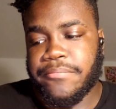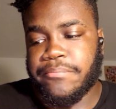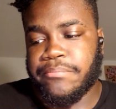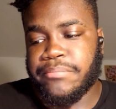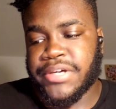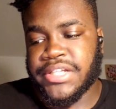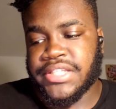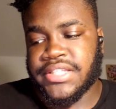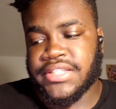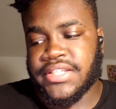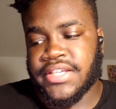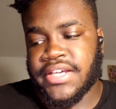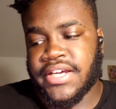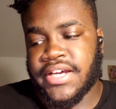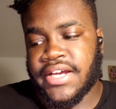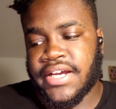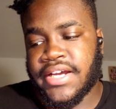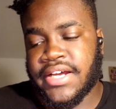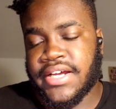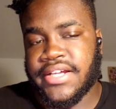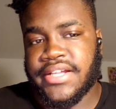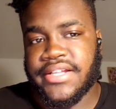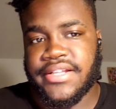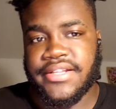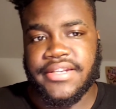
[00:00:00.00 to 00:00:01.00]
but
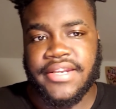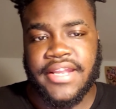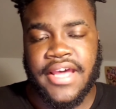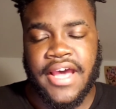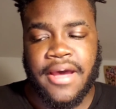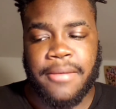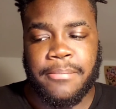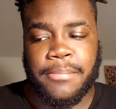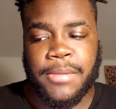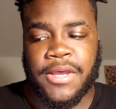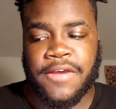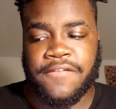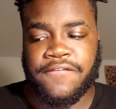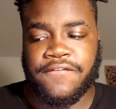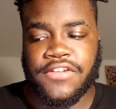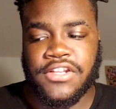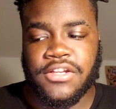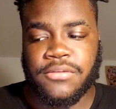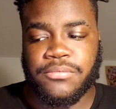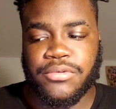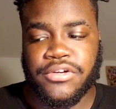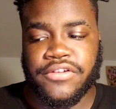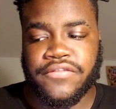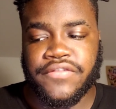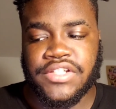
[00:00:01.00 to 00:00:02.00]
nah, man.
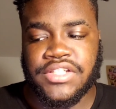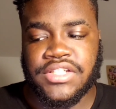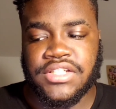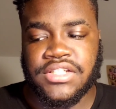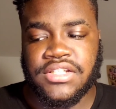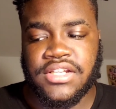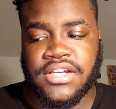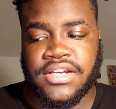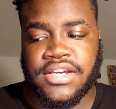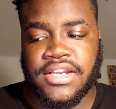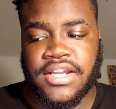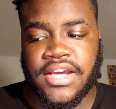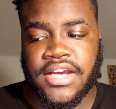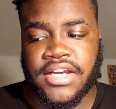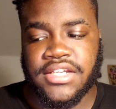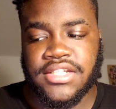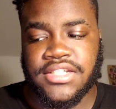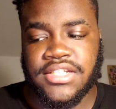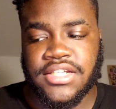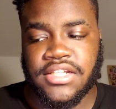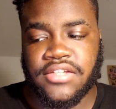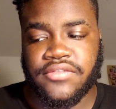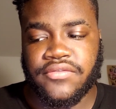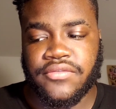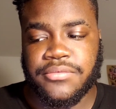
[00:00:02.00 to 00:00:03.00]
Phillip Rivers is looking like a
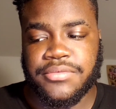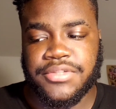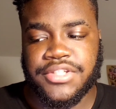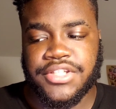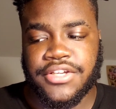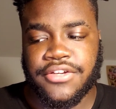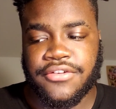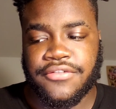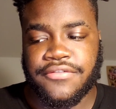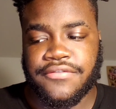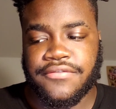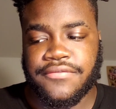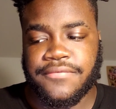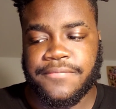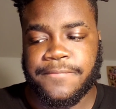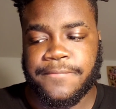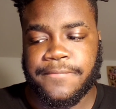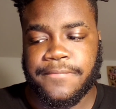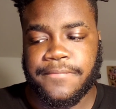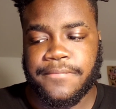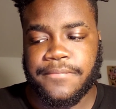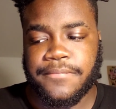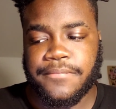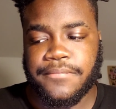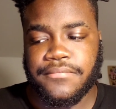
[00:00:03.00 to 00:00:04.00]
shell of himself.
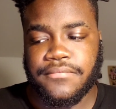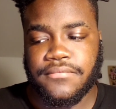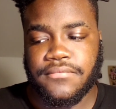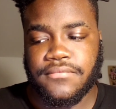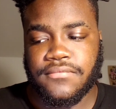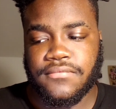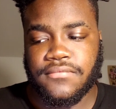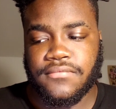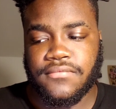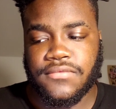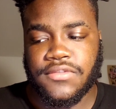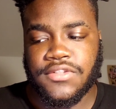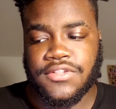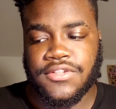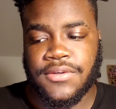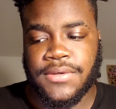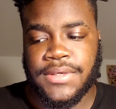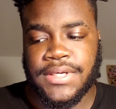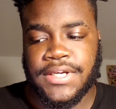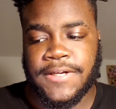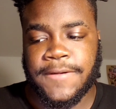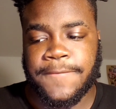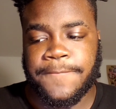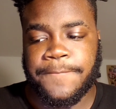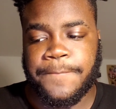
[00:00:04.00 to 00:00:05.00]
So
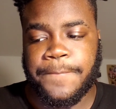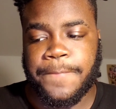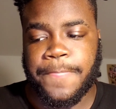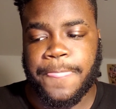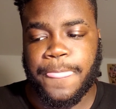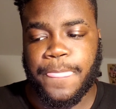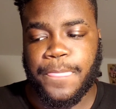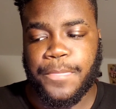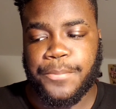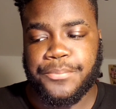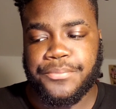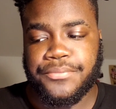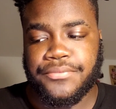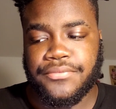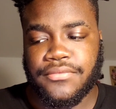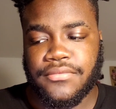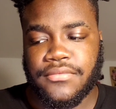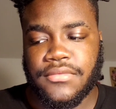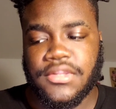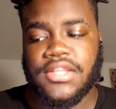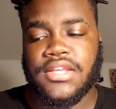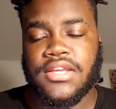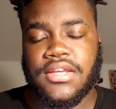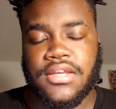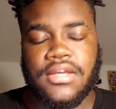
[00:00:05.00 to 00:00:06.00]
I'm
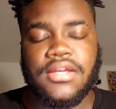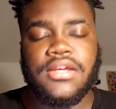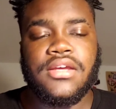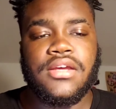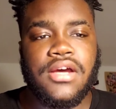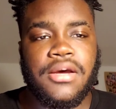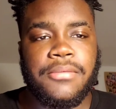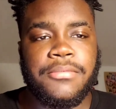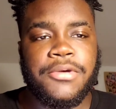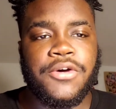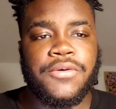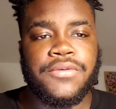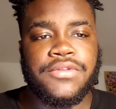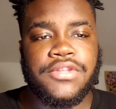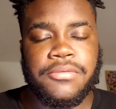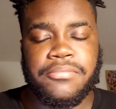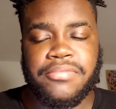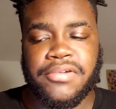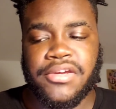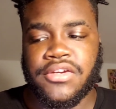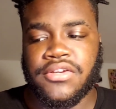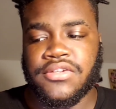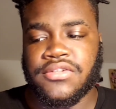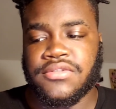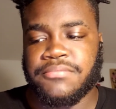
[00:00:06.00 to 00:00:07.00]
gonna go with the
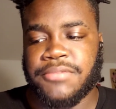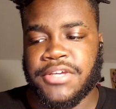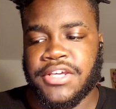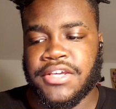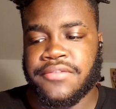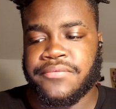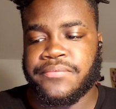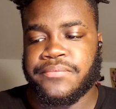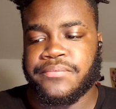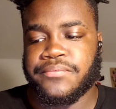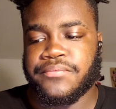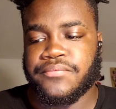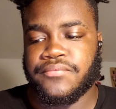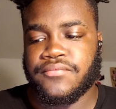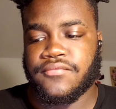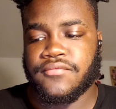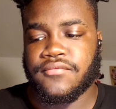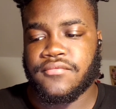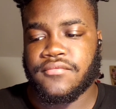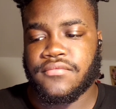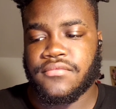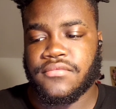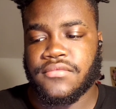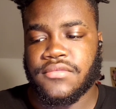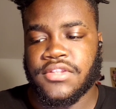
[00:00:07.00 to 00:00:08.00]
Bears, man.
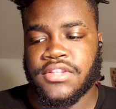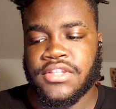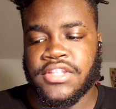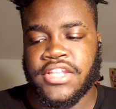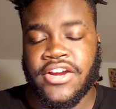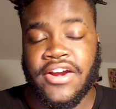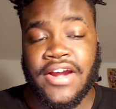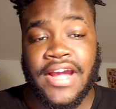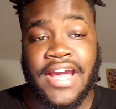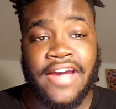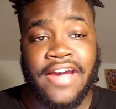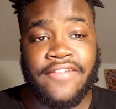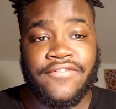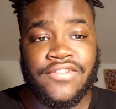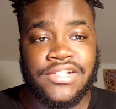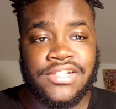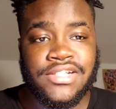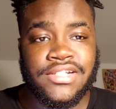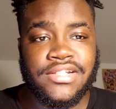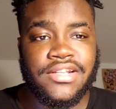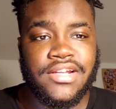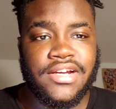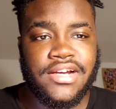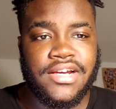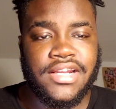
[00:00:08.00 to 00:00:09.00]

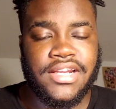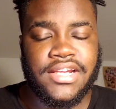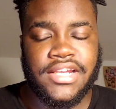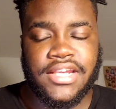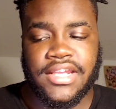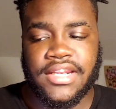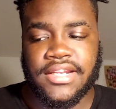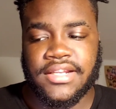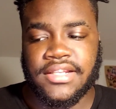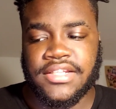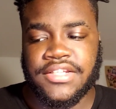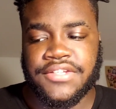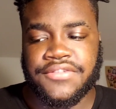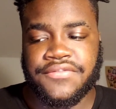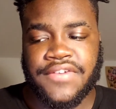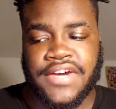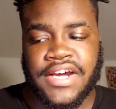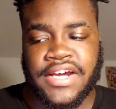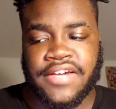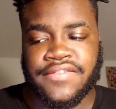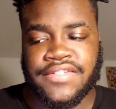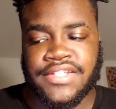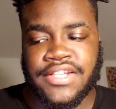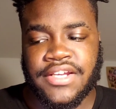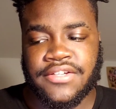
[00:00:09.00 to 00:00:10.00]
They're gonna get at least
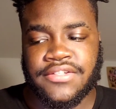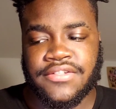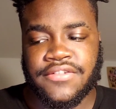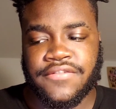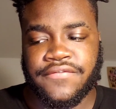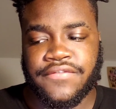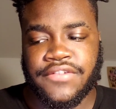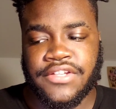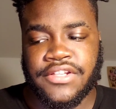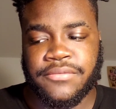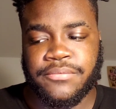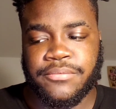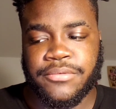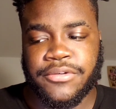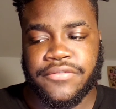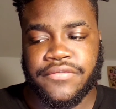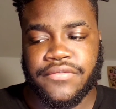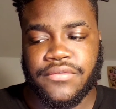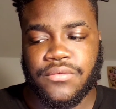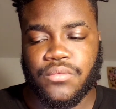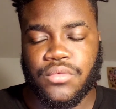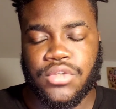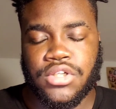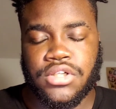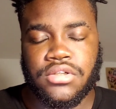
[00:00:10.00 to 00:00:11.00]
5 sacks on Phillip Rivers.
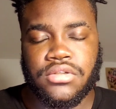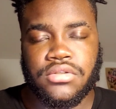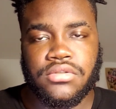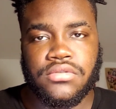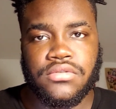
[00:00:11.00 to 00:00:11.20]
Well,